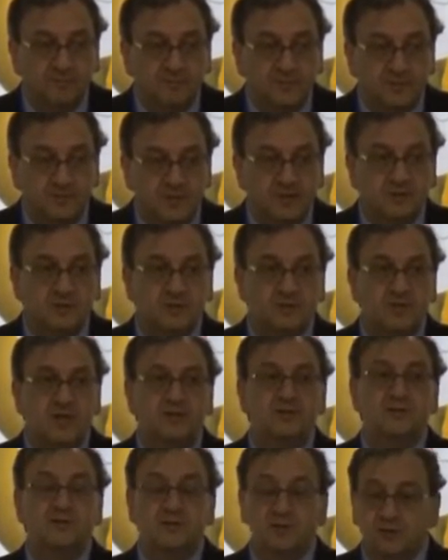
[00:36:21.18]

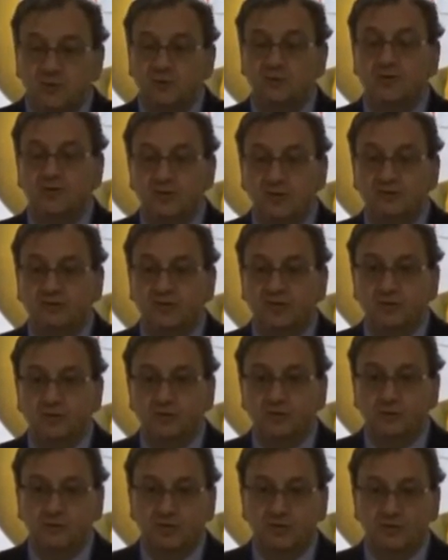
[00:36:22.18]
Sinusitis, oh, okay, very
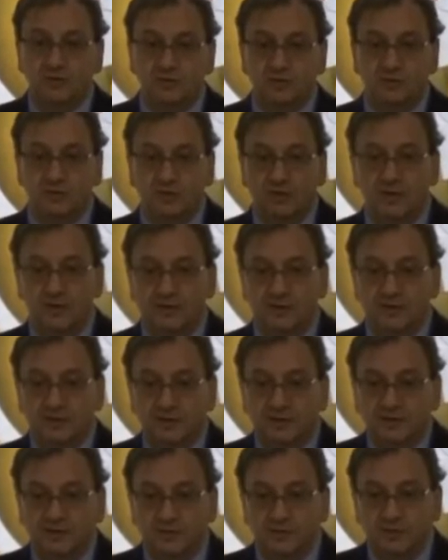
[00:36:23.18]
good question.
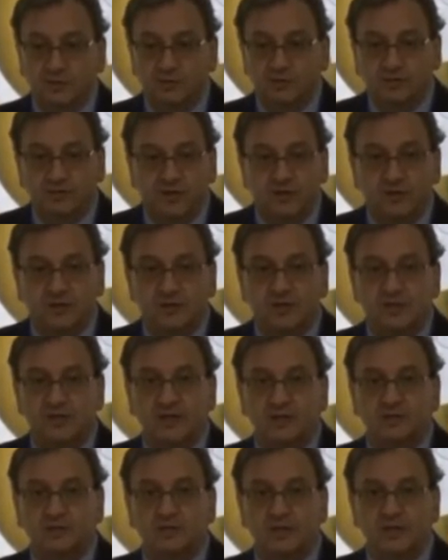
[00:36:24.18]
So fungal
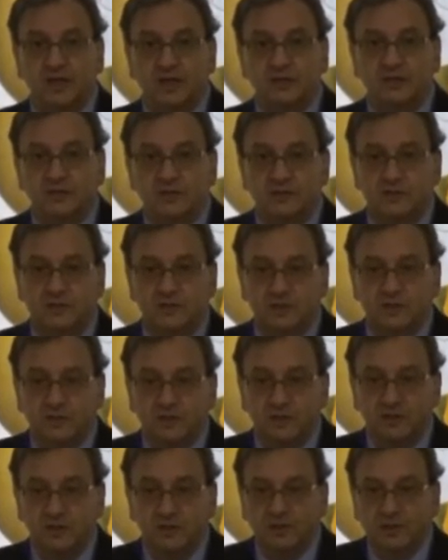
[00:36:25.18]
sinusitis,
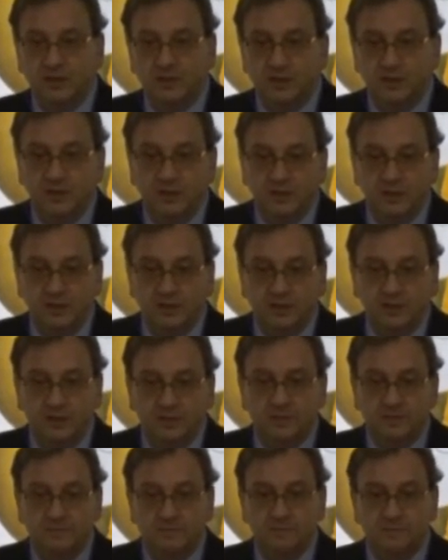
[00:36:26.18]

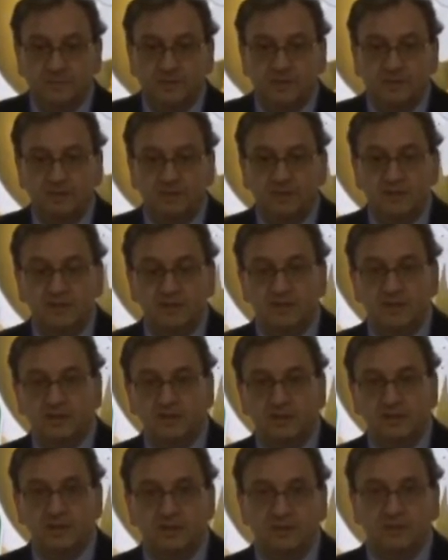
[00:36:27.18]

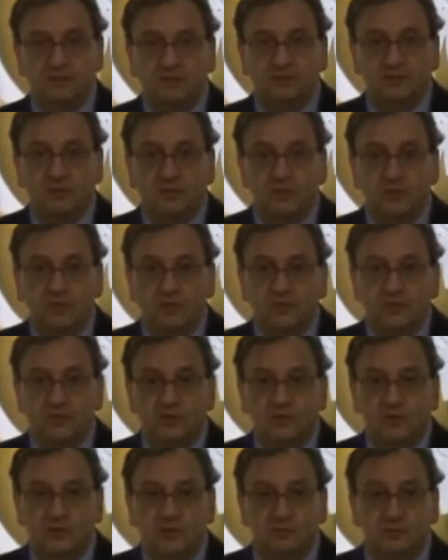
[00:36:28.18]
the
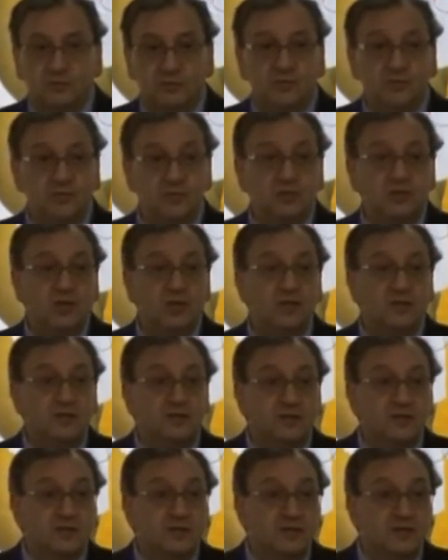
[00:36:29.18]
fluconazole, because
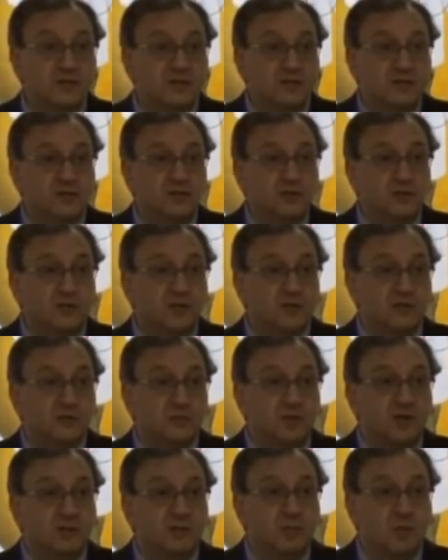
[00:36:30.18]
usually these are
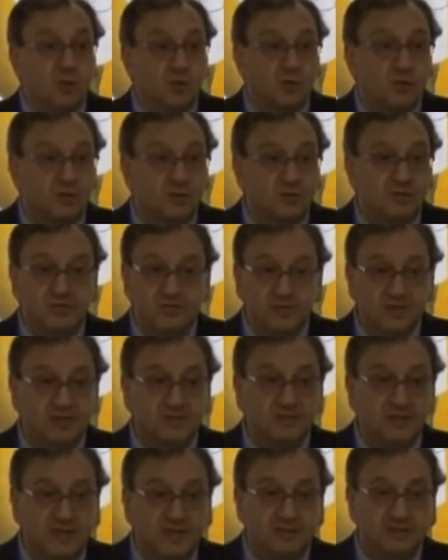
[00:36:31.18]
caused by mold,
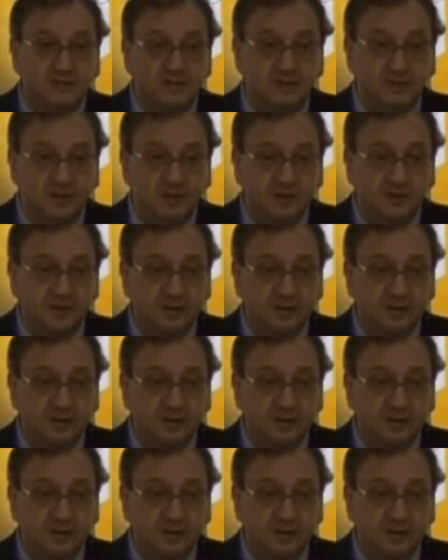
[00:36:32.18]
not candida.